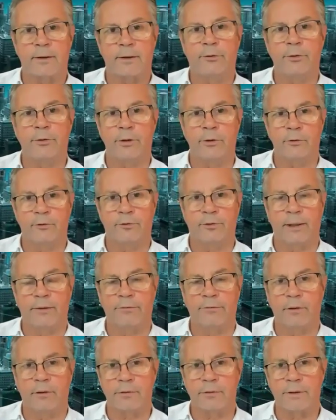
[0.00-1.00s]
3 to 5
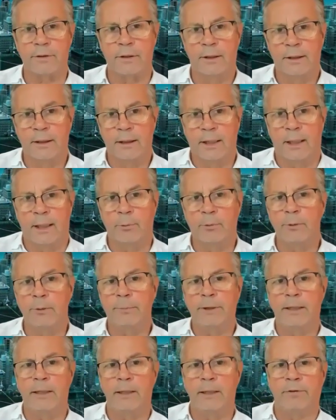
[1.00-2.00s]
years. I will
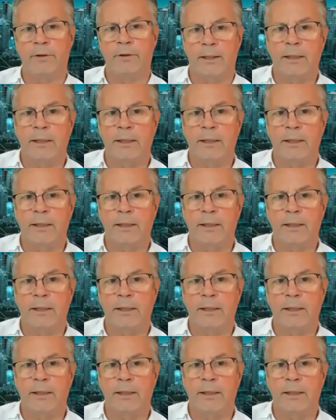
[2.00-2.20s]
be giving a